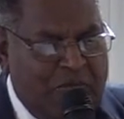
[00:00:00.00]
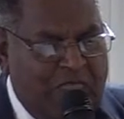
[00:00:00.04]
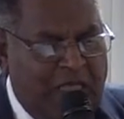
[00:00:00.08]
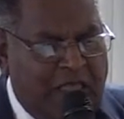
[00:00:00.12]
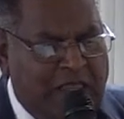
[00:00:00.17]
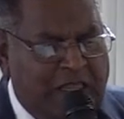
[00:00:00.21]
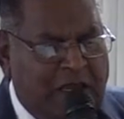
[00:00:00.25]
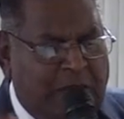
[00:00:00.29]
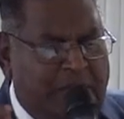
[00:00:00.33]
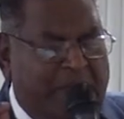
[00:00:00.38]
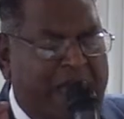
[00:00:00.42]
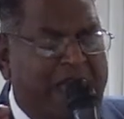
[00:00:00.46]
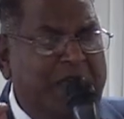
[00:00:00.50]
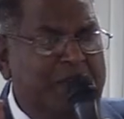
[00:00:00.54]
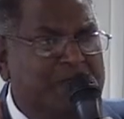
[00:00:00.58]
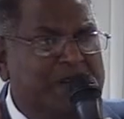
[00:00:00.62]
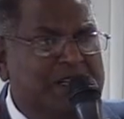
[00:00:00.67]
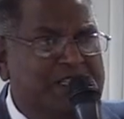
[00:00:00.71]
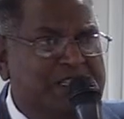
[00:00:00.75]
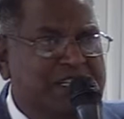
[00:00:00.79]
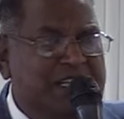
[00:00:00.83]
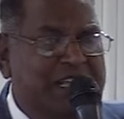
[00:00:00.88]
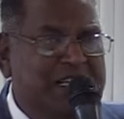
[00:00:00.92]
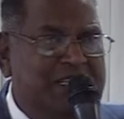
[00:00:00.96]
The
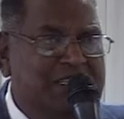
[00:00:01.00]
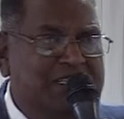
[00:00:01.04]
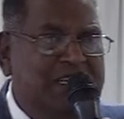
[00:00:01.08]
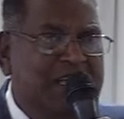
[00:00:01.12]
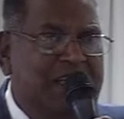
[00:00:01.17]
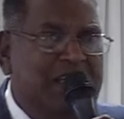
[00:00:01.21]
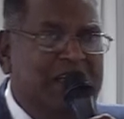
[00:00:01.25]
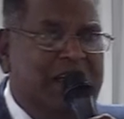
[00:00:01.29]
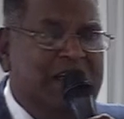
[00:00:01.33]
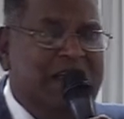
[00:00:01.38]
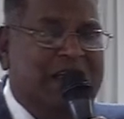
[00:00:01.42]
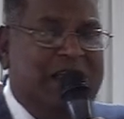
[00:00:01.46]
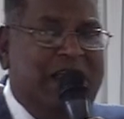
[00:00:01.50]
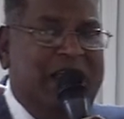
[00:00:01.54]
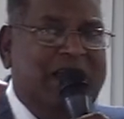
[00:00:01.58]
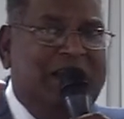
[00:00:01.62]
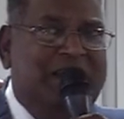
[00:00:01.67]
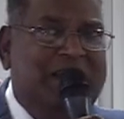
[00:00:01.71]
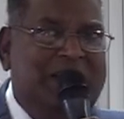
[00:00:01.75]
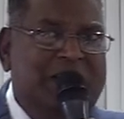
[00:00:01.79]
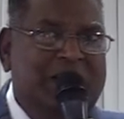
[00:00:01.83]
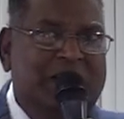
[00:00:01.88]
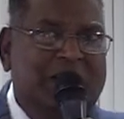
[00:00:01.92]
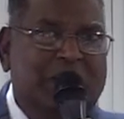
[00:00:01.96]
Bible says,
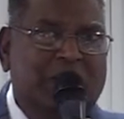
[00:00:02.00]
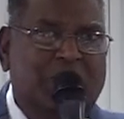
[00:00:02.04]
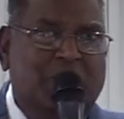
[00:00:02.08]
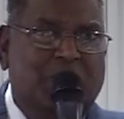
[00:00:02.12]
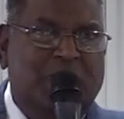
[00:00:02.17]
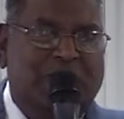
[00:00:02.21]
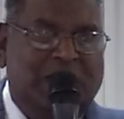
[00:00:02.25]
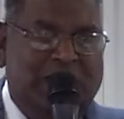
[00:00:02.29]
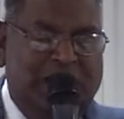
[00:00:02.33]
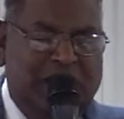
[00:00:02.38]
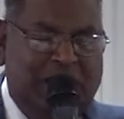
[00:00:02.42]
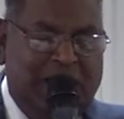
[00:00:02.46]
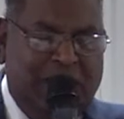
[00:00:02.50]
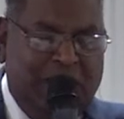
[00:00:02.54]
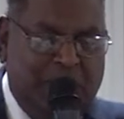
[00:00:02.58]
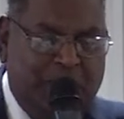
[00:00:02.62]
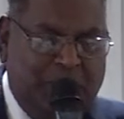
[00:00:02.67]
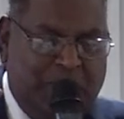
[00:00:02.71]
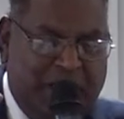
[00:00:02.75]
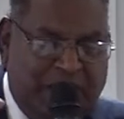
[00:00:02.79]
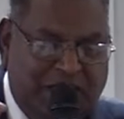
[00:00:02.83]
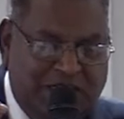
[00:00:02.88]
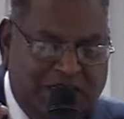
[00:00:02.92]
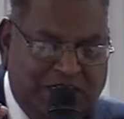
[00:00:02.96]
run with
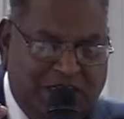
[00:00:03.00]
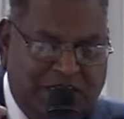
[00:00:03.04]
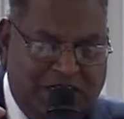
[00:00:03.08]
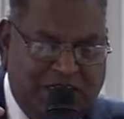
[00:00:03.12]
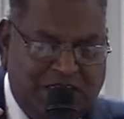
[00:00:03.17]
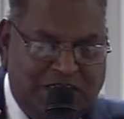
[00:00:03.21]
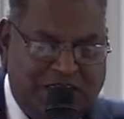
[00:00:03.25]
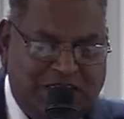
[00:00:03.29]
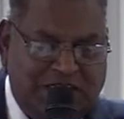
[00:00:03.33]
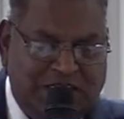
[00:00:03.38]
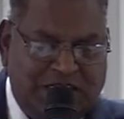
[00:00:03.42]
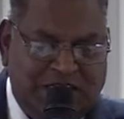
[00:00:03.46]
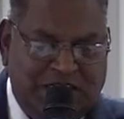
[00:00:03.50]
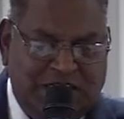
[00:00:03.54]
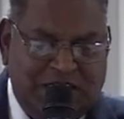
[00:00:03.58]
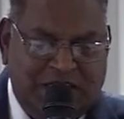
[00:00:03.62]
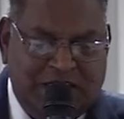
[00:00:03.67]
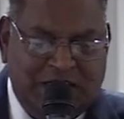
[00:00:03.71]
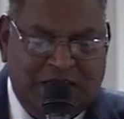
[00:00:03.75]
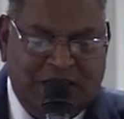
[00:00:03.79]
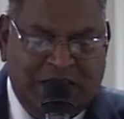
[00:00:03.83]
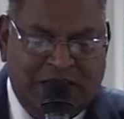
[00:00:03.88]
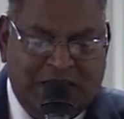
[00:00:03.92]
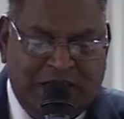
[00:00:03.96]
patience.
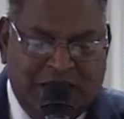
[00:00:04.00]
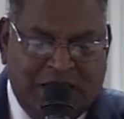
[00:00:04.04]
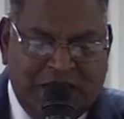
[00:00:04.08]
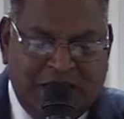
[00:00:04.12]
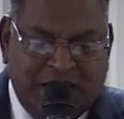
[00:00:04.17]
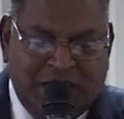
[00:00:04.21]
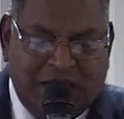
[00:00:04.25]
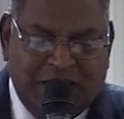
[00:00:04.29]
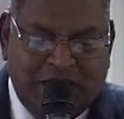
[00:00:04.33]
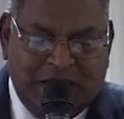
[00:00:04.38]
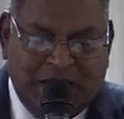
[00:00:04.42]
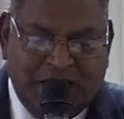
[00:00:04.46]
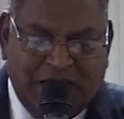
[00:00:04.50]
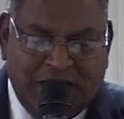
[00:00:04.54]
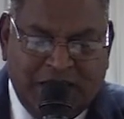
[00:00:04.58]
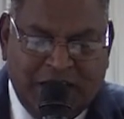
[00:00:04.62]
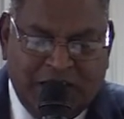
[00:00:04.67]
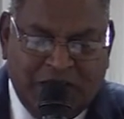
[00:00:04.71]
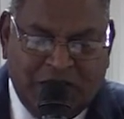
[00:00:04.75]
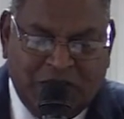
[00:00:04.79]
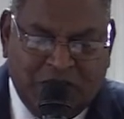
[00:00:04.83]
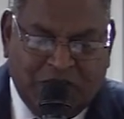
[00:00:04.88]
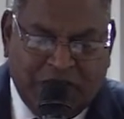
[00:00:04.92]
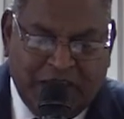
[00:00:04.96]

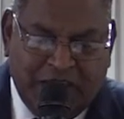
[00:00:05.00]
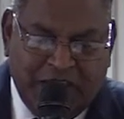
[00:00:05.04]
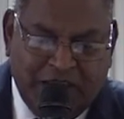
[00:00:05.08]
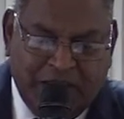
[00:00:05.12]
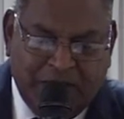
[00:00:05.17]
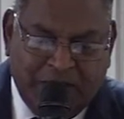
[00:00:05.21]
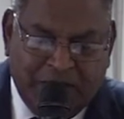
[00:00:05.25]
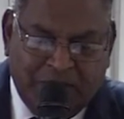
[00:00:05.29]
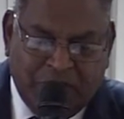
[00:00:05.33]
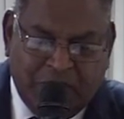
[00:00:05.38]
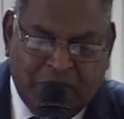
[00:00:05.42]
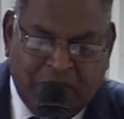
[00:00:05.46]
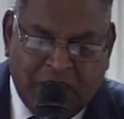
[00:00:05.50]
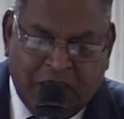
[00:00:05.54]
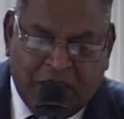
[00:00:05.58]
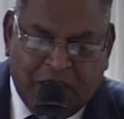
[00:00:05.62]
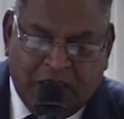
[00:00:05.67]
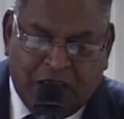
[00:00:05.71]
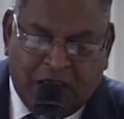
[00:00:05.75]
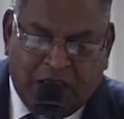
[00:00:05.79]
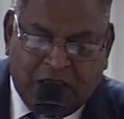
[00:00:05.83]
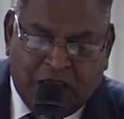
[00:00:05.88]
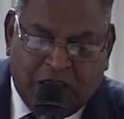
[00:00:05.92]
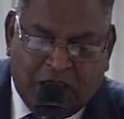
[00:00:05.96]
Okay?
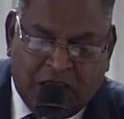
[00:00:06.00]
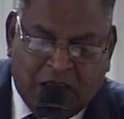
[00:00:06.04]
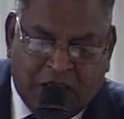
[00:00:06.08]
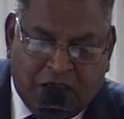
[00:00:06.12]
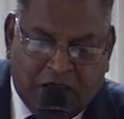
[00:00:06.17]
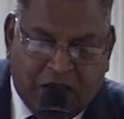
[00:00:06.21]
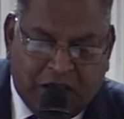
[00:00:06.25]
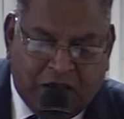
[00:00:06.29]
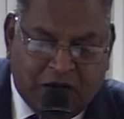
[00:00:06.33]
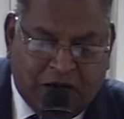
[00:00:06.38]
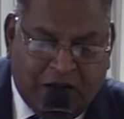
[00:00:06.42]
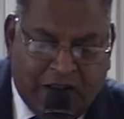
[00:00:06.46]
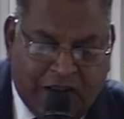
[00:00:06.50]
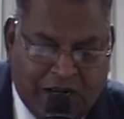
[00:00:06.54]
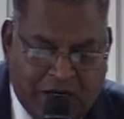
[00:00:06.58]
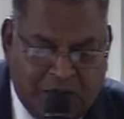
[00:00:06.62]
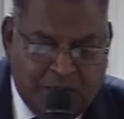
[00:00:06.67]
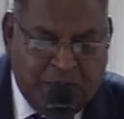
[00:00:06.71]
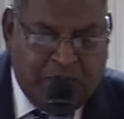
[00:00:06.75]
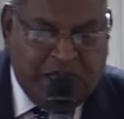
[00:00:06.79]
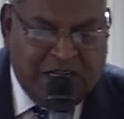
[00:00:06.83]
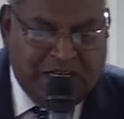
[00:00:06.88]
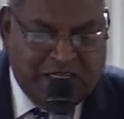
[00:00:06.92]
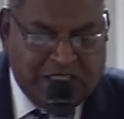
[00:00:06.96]

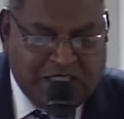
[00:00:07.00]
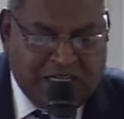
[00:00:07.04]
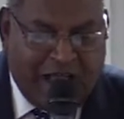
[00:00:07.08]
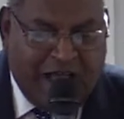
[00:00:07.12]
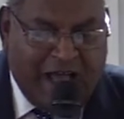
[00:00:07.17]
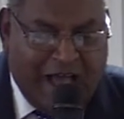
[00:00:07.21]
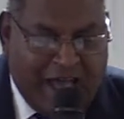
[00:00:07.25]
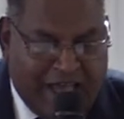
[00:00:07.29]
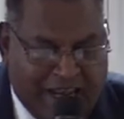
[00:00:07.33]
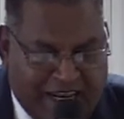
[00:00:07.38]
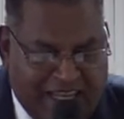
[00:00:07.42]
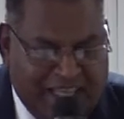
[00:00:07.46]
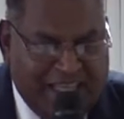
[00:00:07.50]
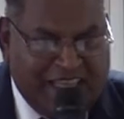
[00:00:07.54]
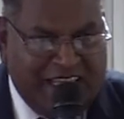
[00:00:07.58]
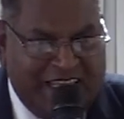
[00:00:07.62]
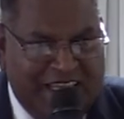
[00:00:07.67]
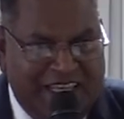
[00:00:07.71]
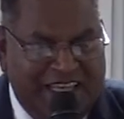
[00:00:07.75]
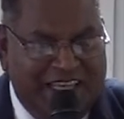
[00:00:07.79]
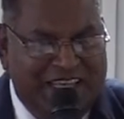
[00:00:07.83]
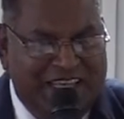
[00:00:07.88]
Run means hurry.